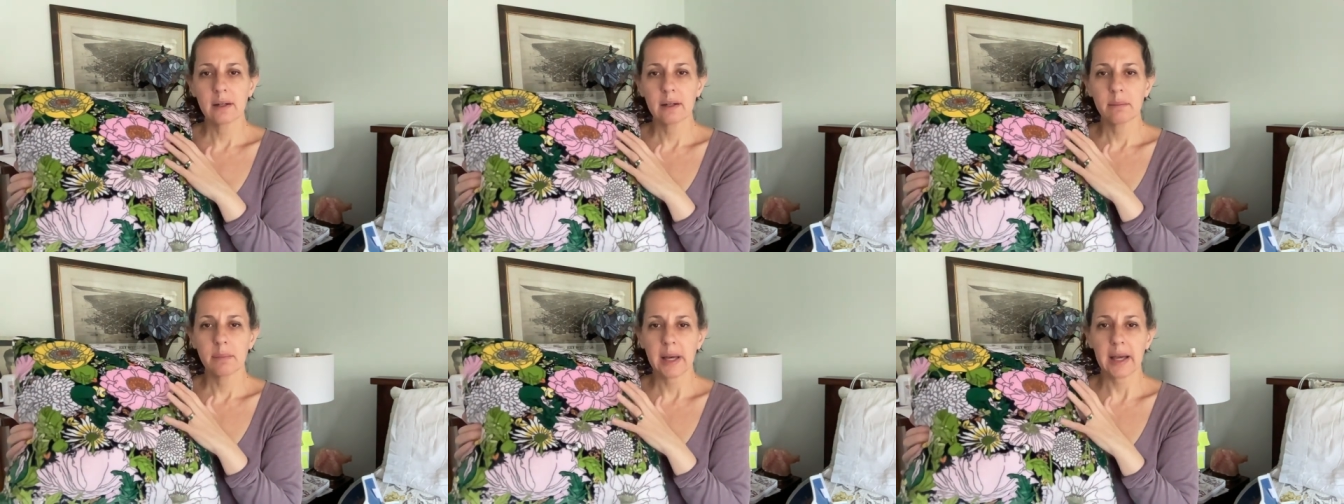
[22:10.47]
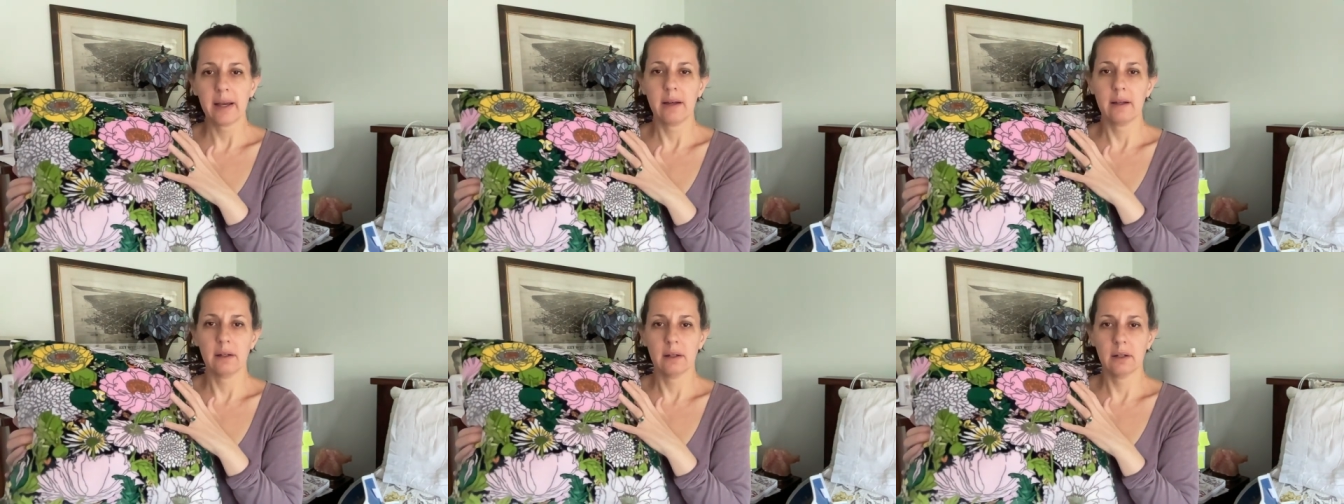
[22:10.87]

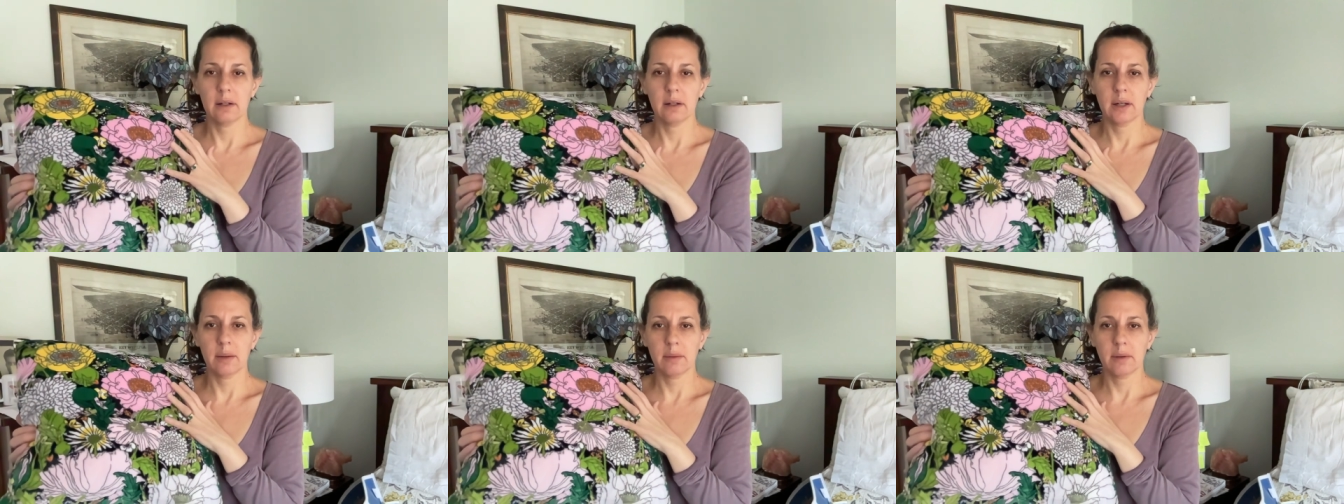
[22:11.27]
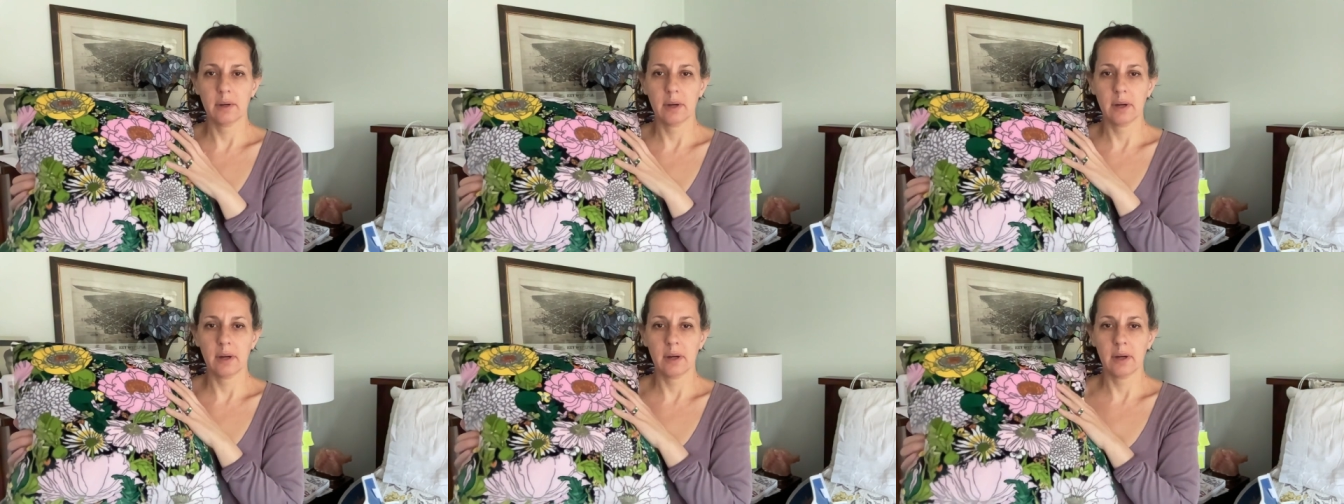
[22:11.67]
paler
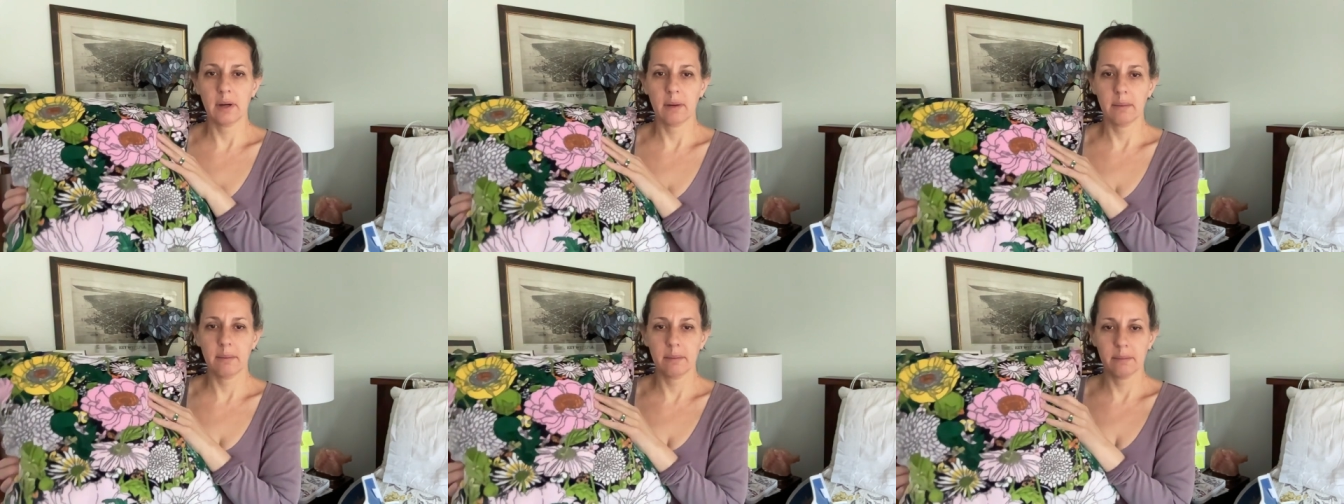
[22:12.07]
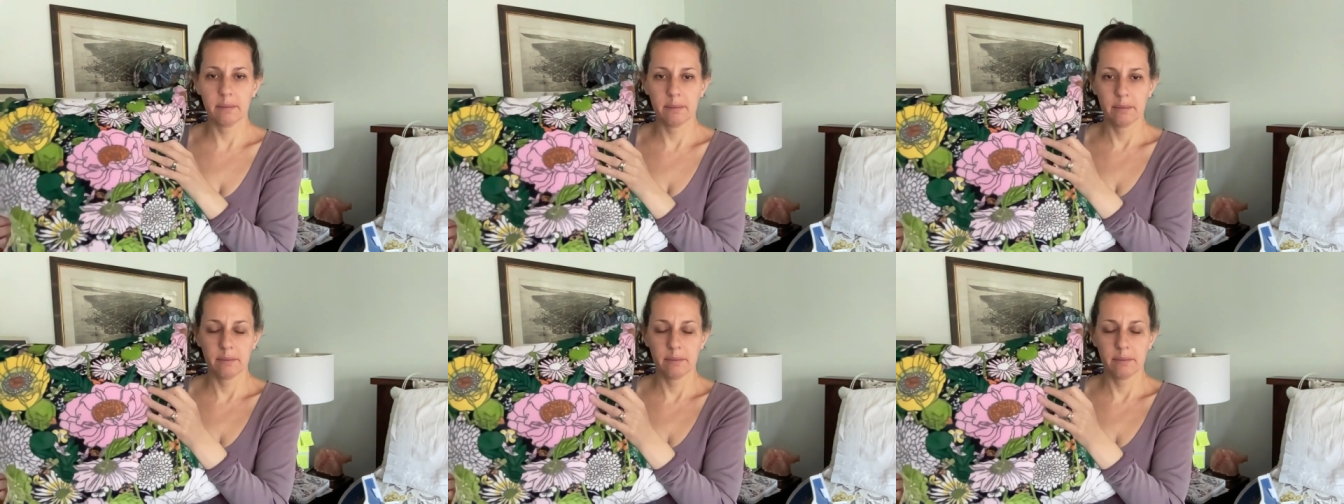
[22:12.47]
um,